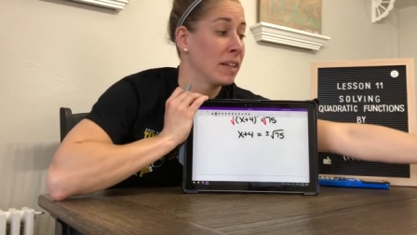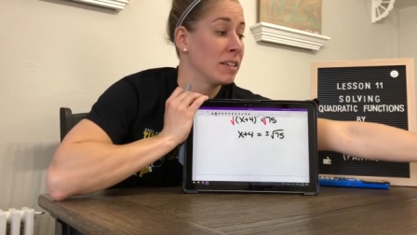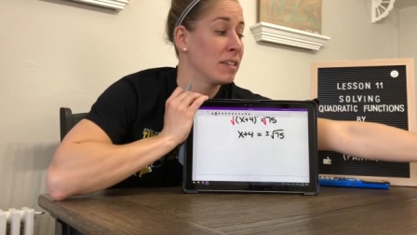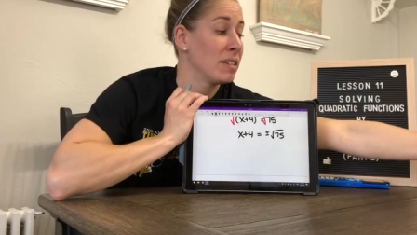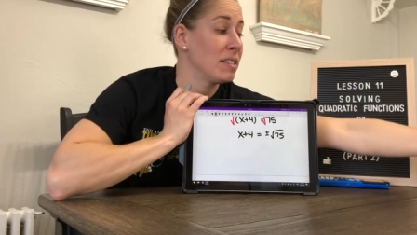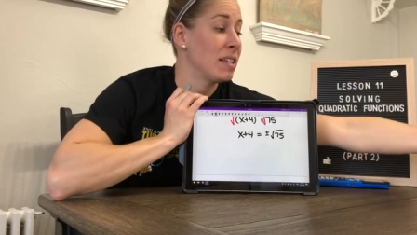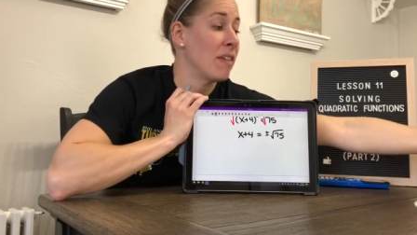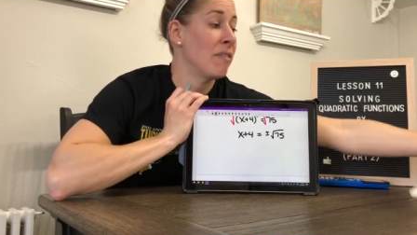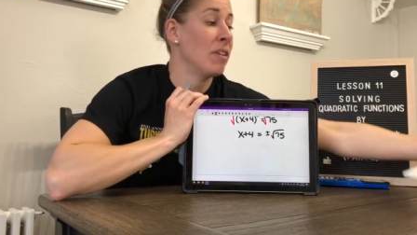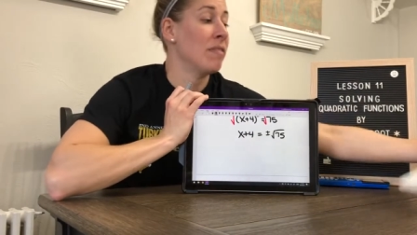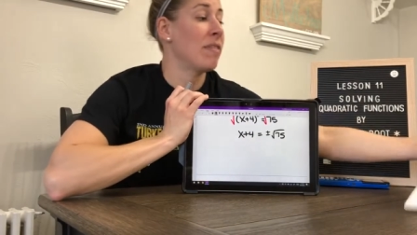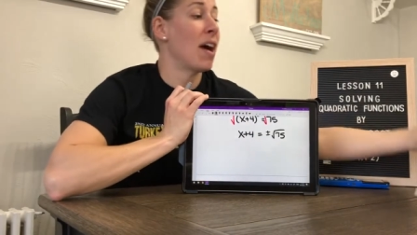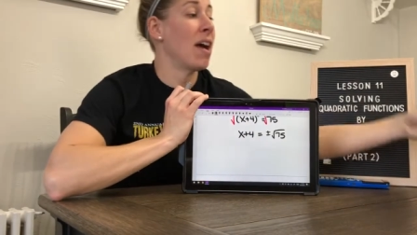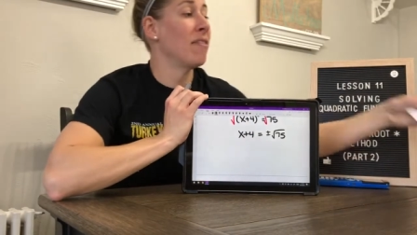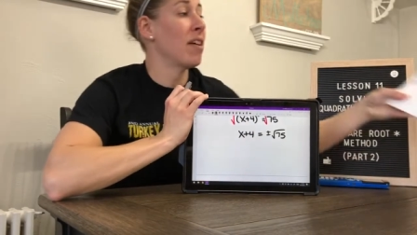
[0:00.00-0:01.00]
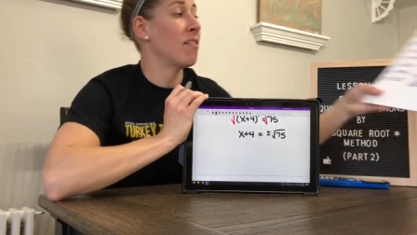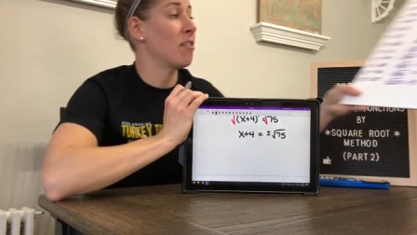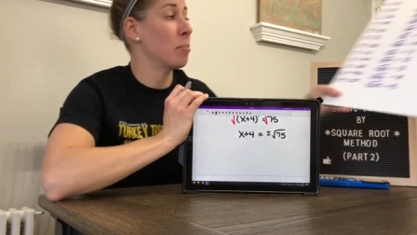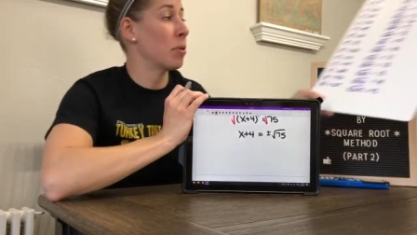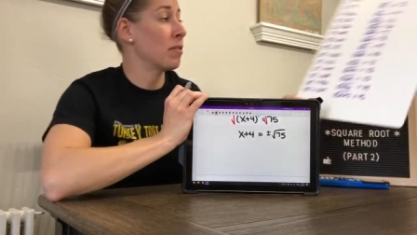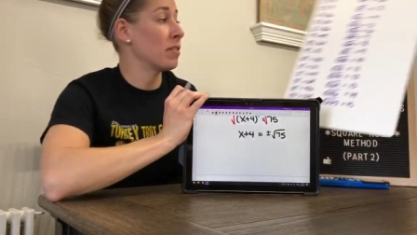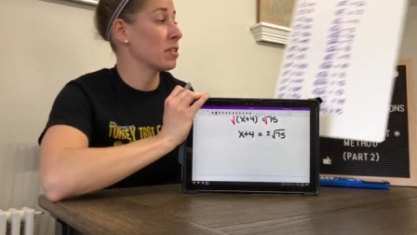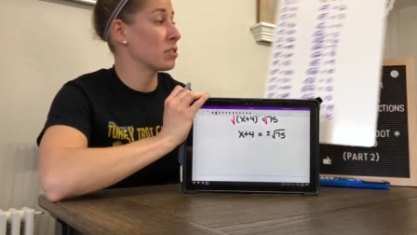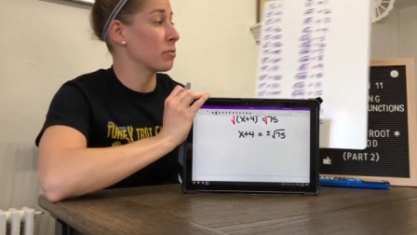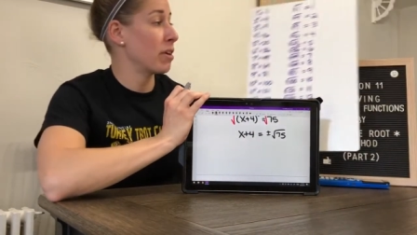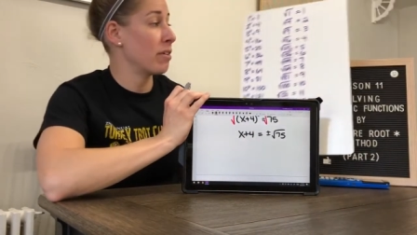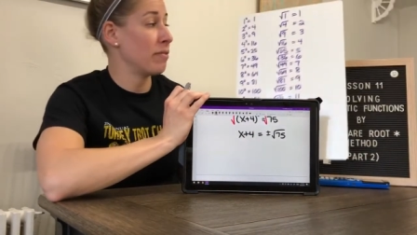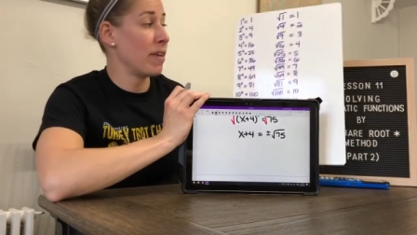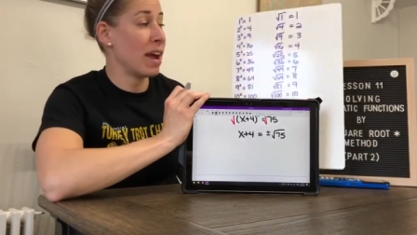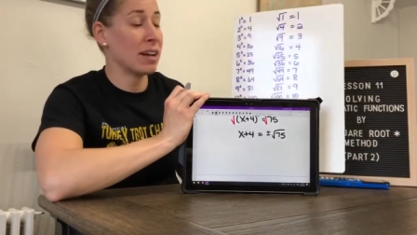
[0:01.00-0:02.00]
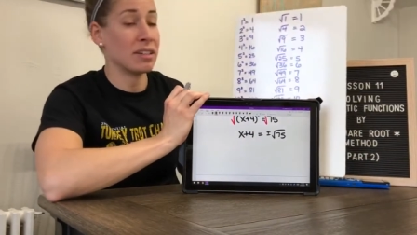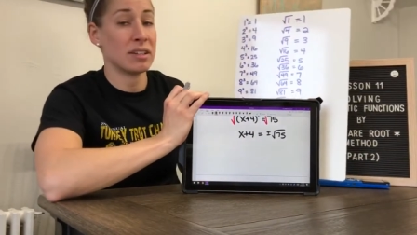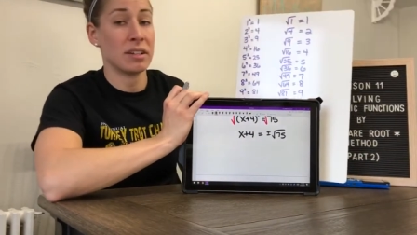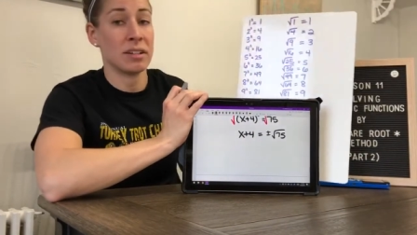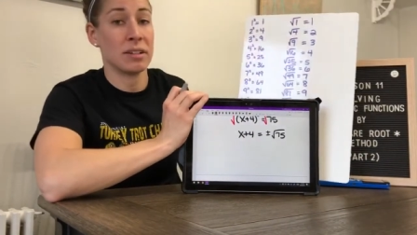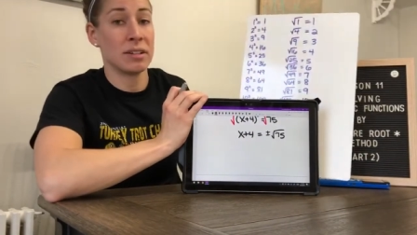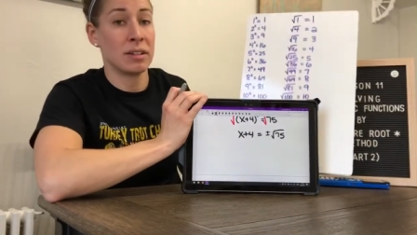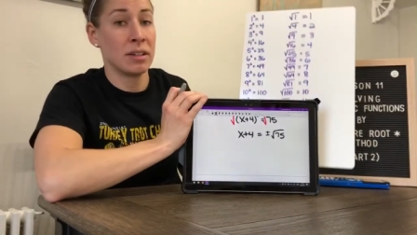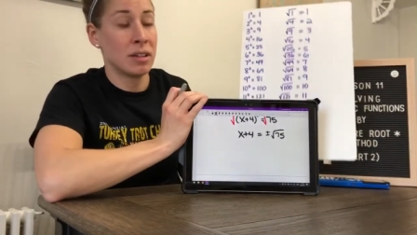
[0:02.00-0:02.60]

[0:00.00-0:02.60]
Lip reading: Does 75 have a perfect square factor?